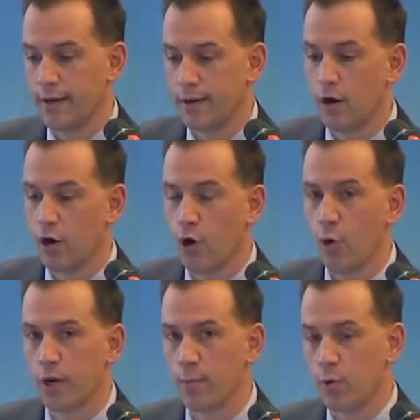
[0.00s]

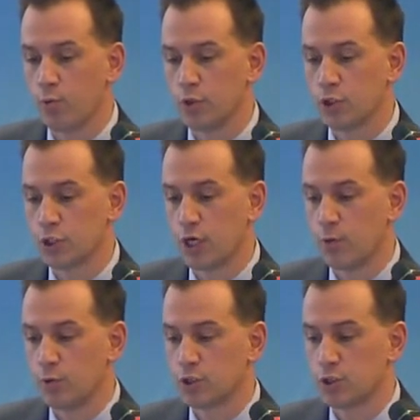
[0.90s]
ongoing about which
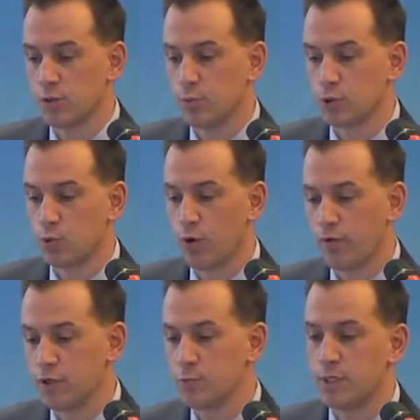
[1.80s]

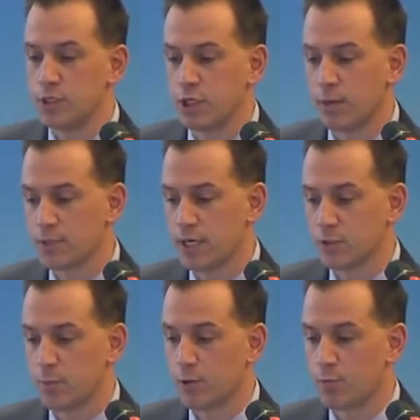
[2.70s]
of these PGMs
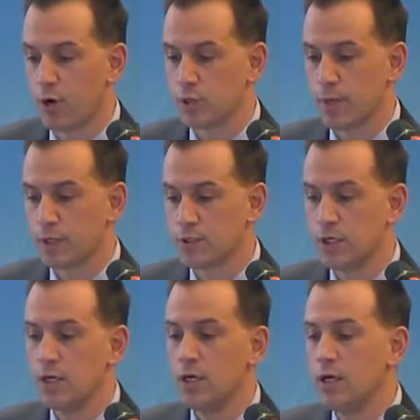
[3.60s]
has better prospects.
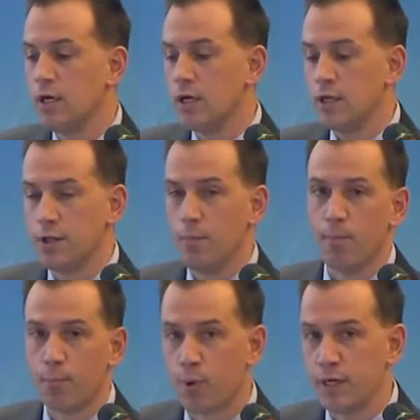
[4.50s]
The
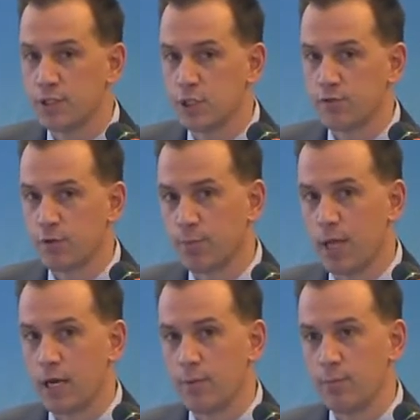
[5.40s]
prices for
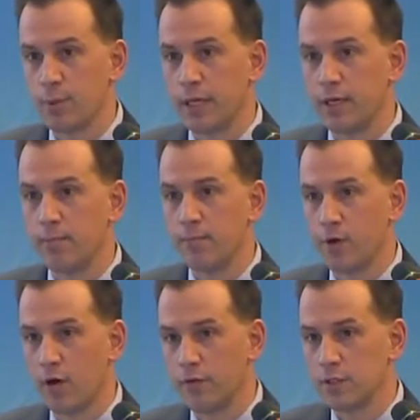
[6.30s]
platinum and palladium,
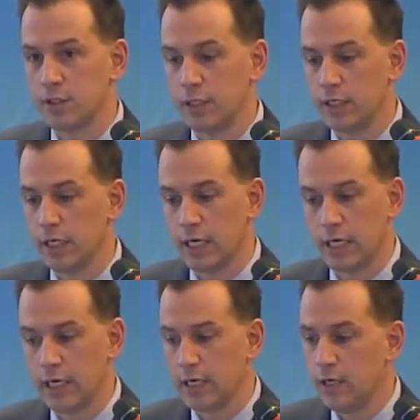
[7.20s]
obviously,
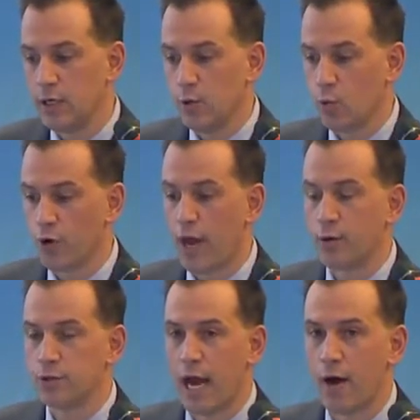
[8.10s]
we're
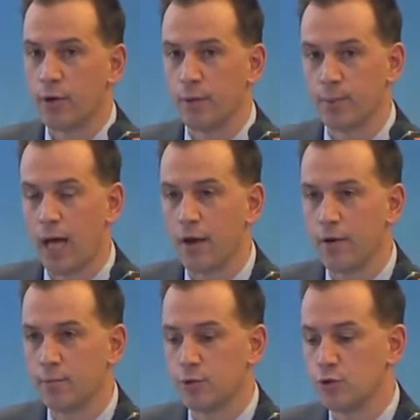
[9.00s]
now down in
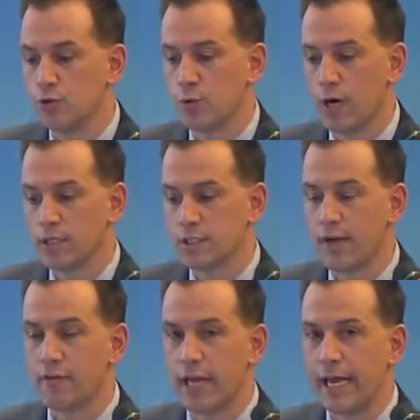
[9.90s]
platinum to
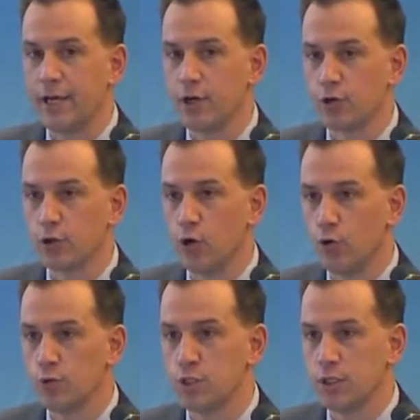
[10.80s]
7-8 year
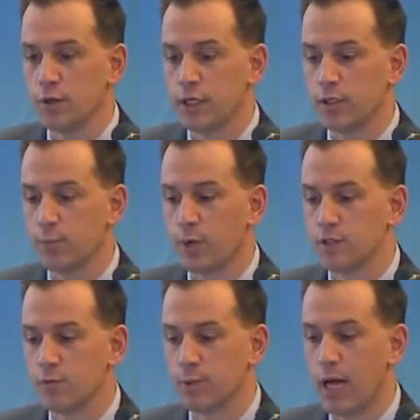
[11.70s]
lows in the
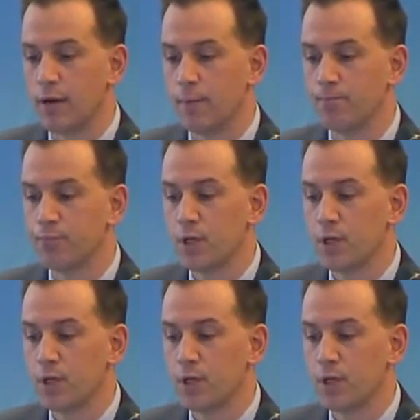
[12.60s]
price of platinum,